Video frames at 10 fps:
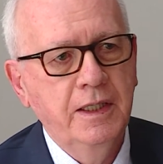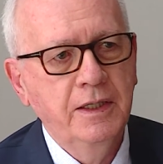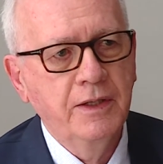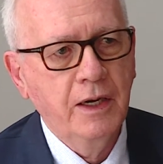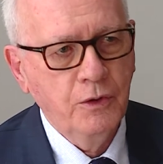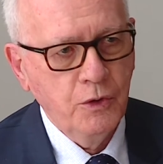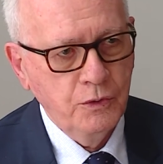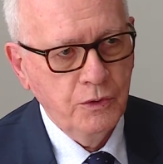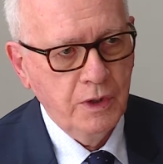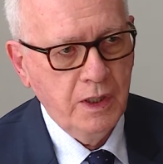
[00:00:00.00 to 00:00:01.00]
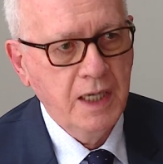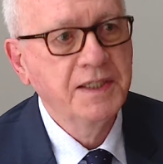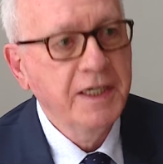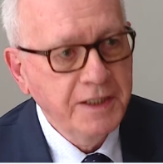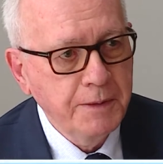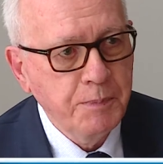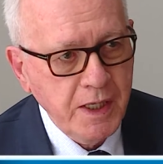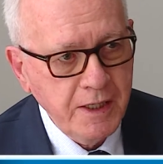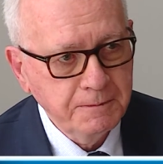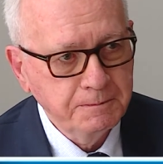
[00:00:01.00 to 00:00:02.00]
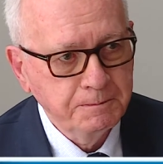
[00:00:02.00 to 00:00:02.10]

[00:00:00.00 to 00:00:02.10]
in their own SEDP,